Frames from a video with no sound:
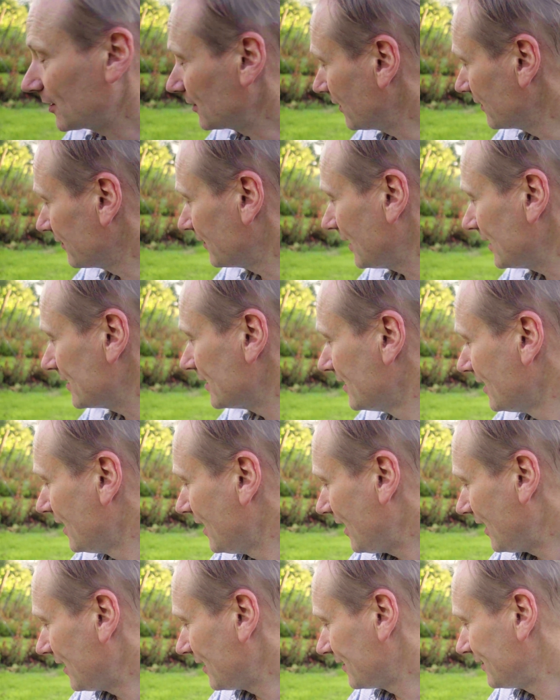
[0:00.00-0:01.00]
like that,
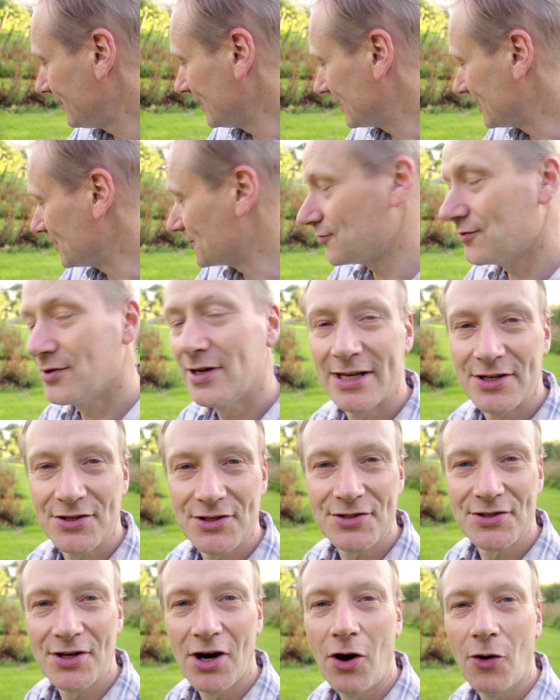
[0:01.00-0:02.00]
and I think it's really
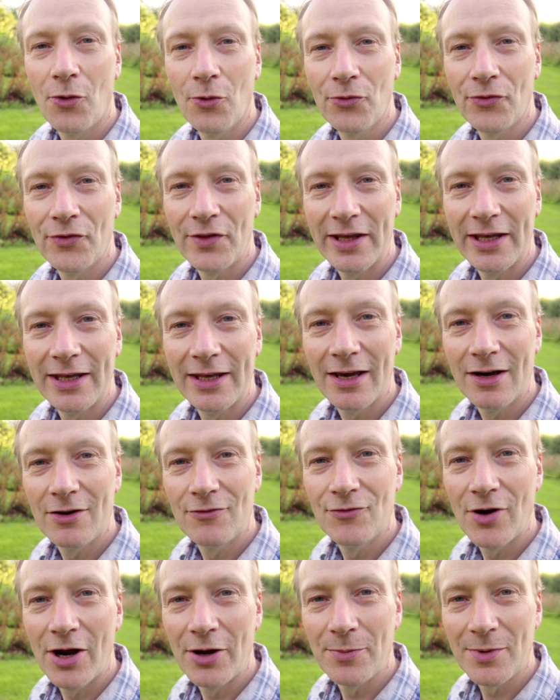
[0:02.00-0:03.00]
just to hold the
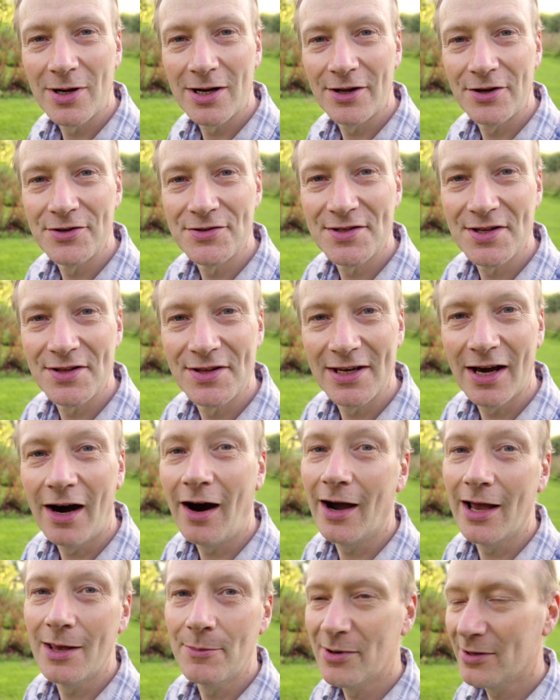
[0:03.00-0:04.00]
rope close to the
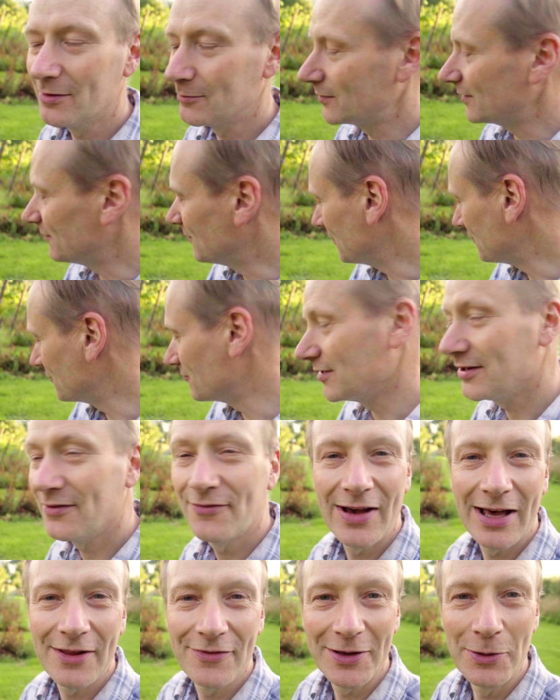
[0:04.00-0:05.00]
eye, but we've never really
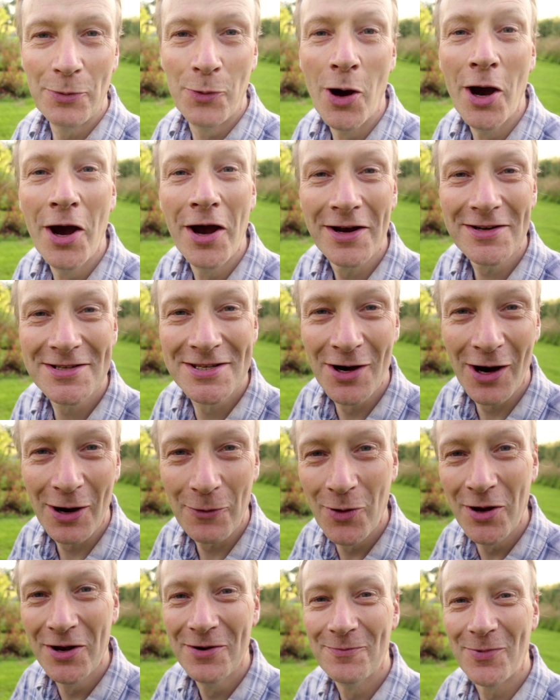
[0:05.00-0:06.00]
found they work, so I
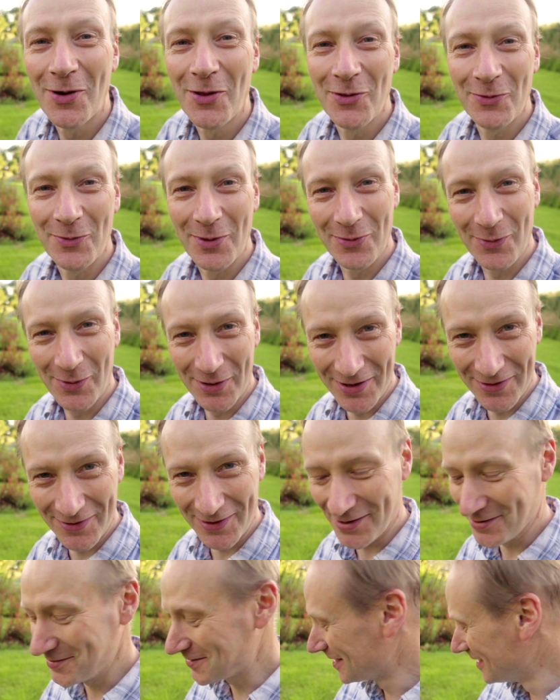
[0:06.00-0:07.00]
wouldn't bother with one of
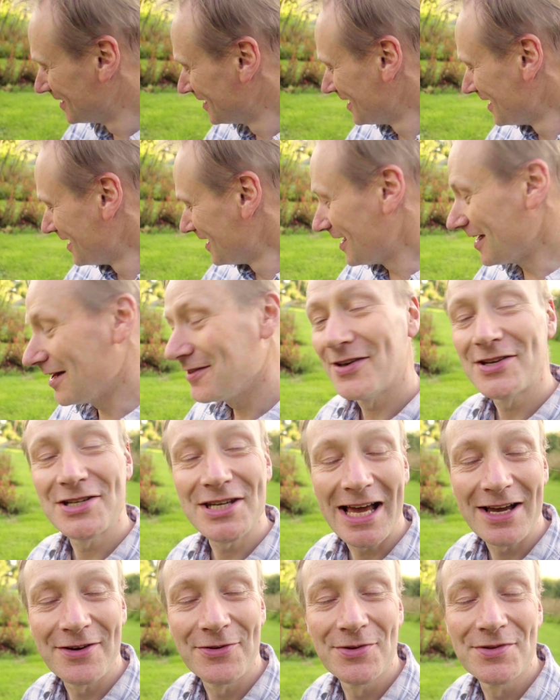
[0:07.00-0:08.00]
those. The
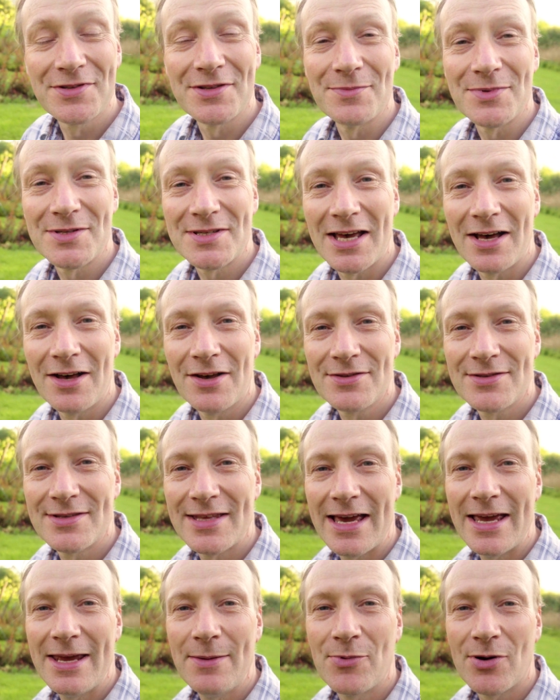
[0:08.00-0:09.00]
shackles themselves,
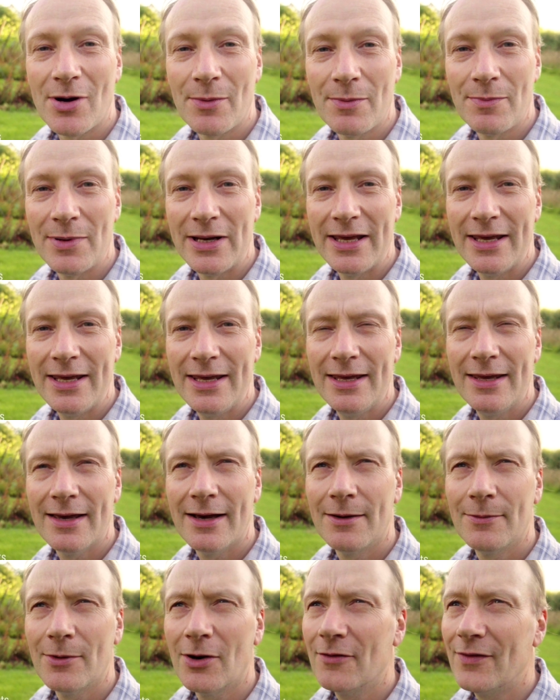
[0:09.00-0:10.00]
they probably,
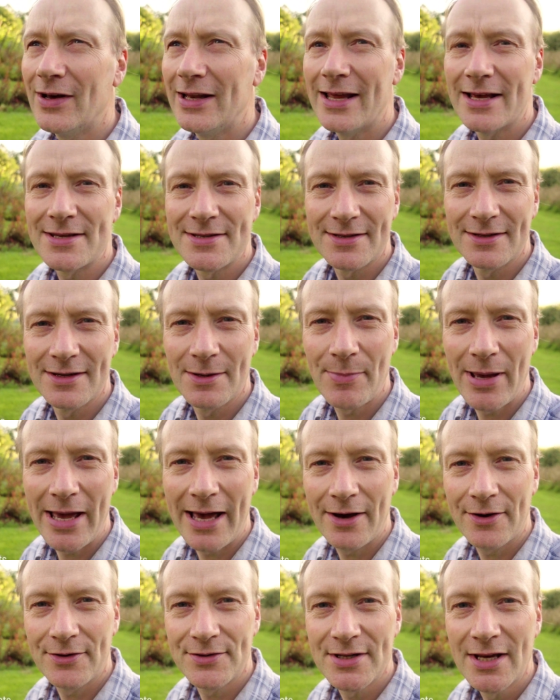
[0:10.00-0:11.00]
they're less than
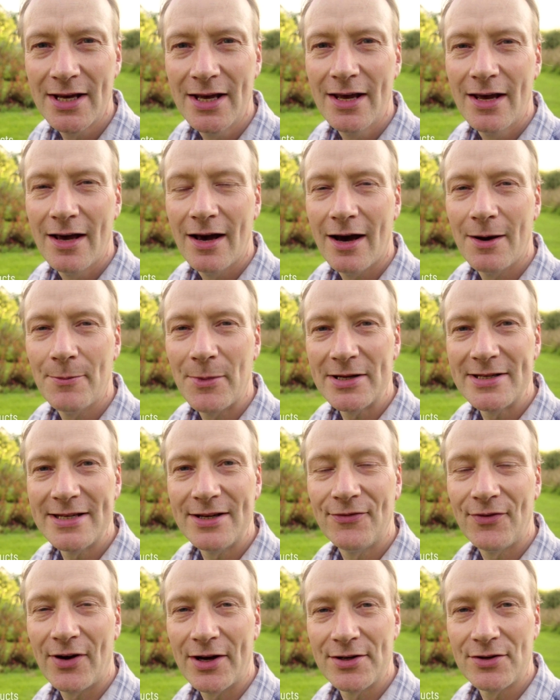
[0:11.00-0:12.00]
£1. I
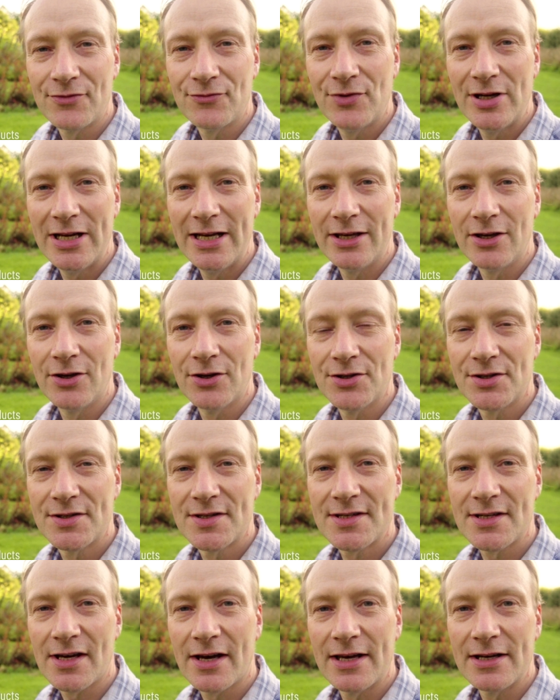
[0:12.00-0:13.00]
did find a really good
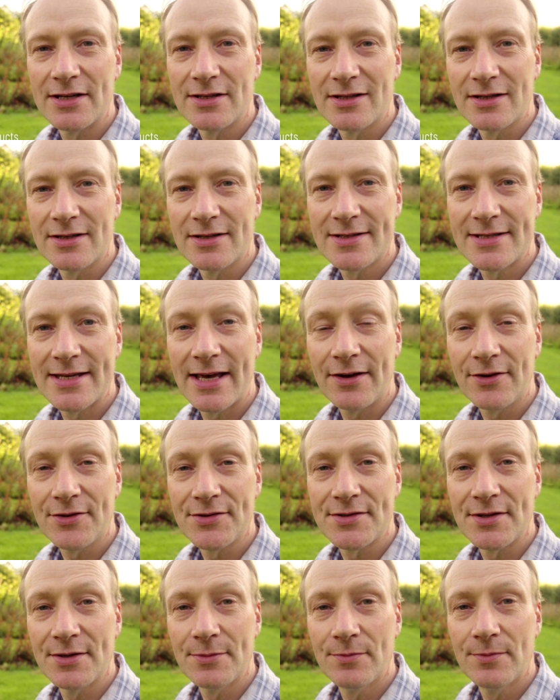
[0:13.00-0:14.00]
site that
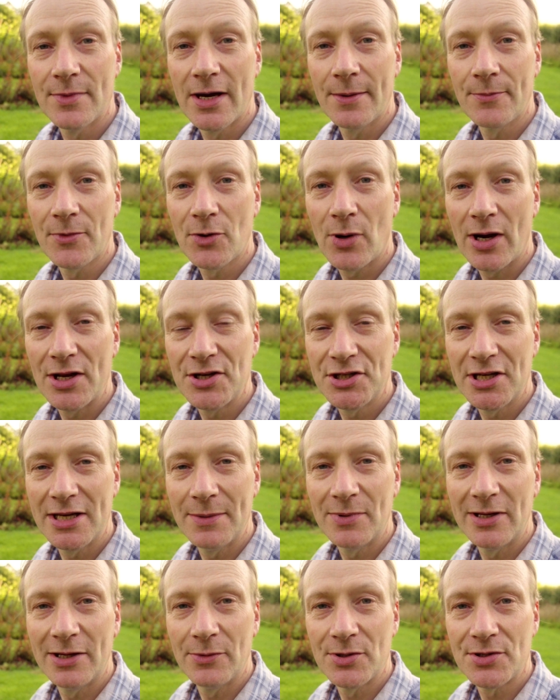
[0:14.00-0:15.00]
sells them quite
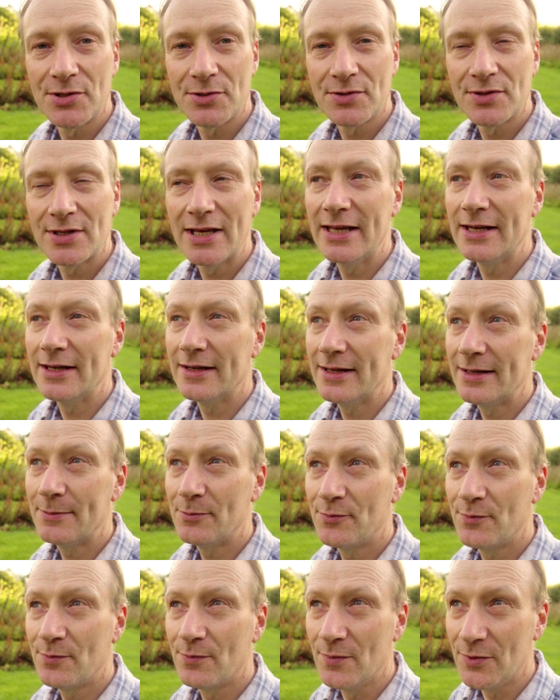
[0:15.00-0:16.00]
cheaply, which is in
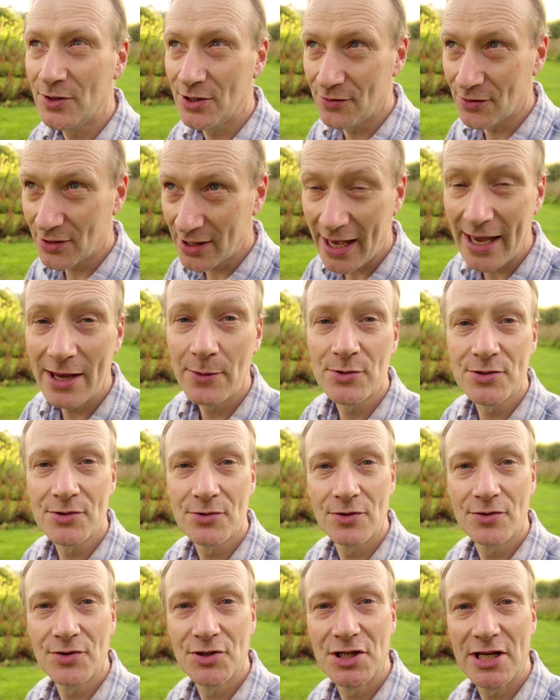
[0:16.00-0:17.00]
UK was
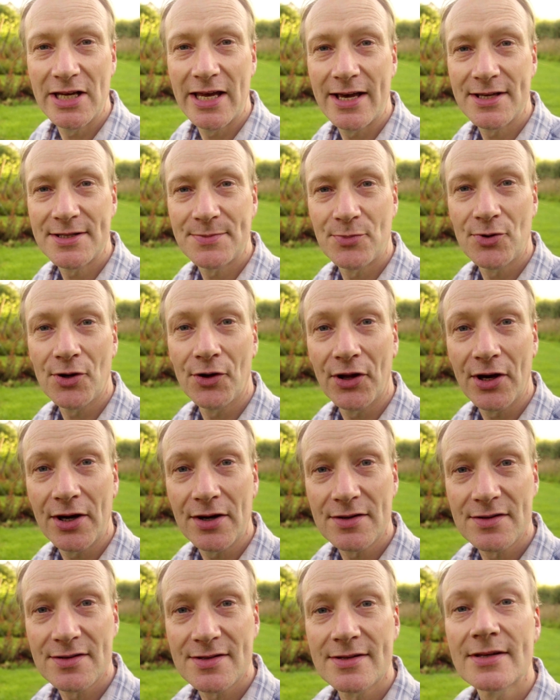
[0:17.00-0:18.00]
called GS
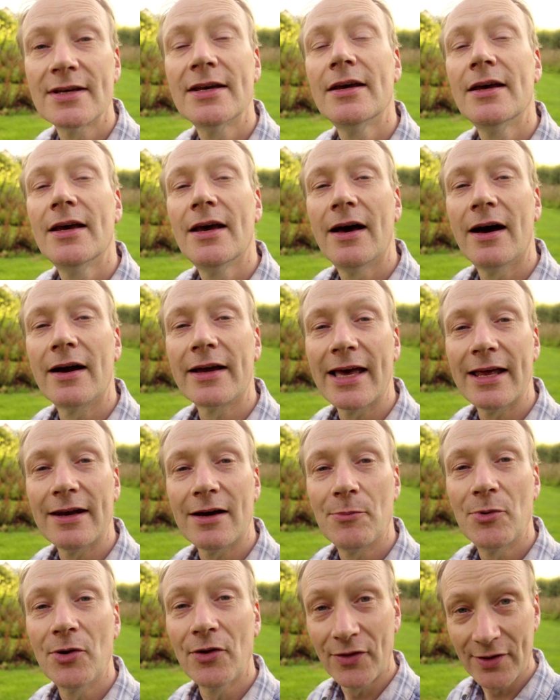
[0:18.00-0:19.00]
Products. Again,
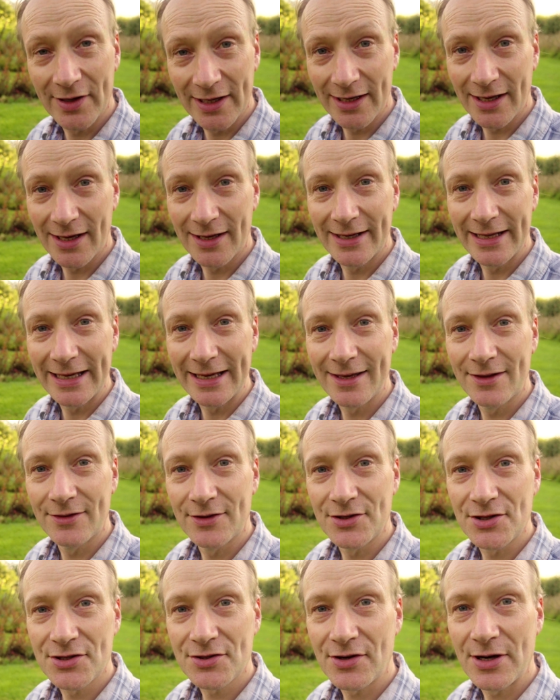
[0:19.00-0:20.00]
I'll put the link in
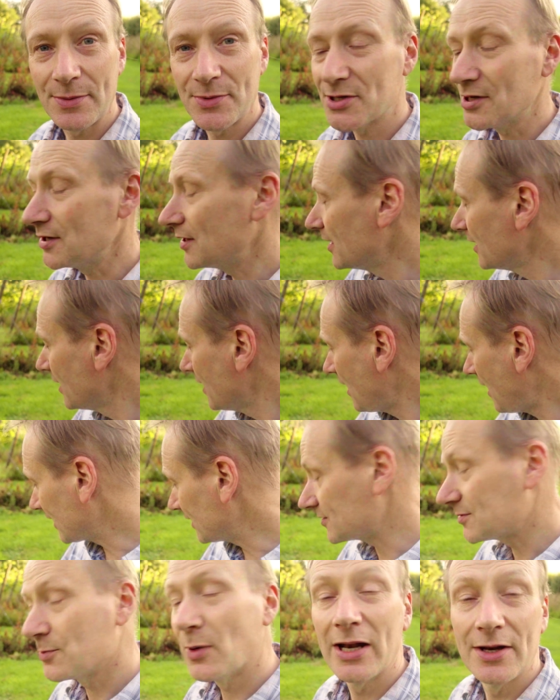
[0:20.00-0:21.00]
the description,
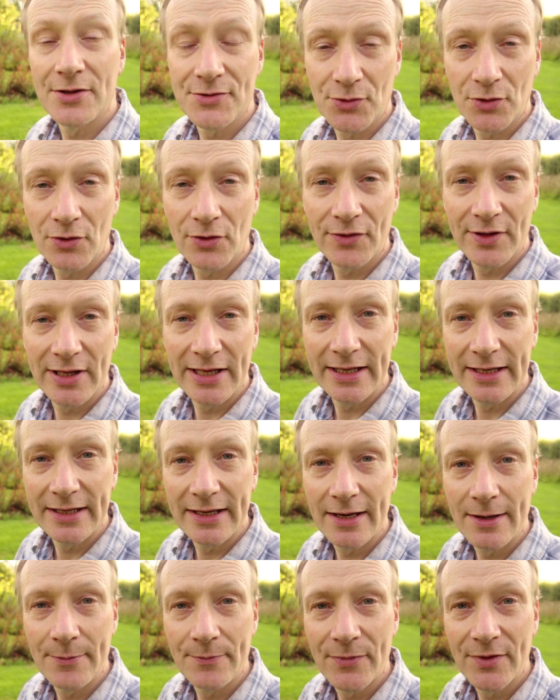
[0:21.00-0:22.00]
as well as all
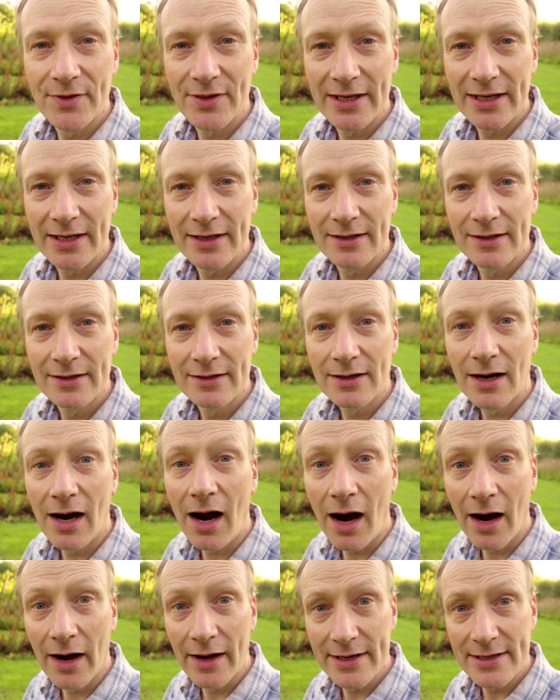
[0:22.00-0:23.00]
the
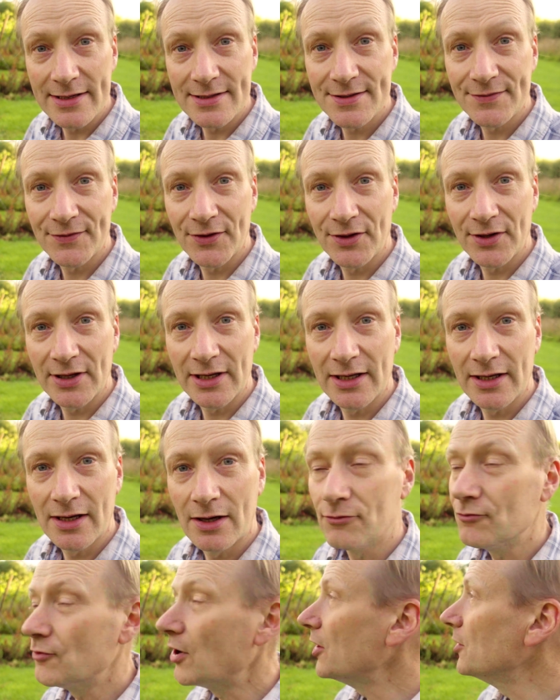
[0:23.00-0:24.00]
eyes for the
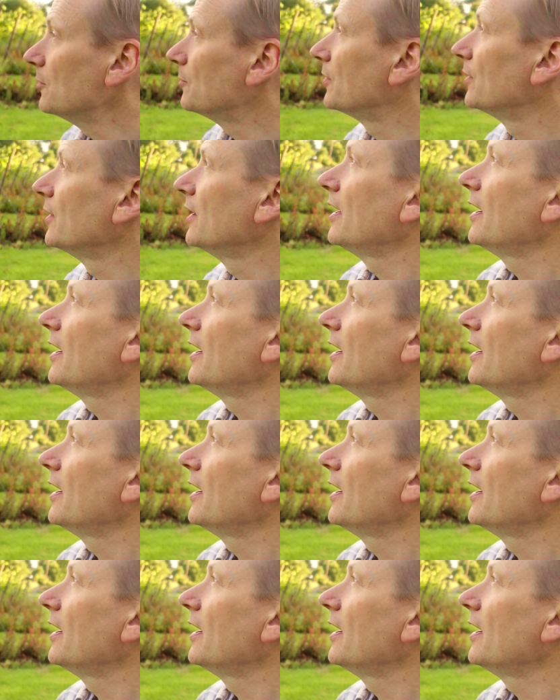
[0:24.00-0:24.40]
rope.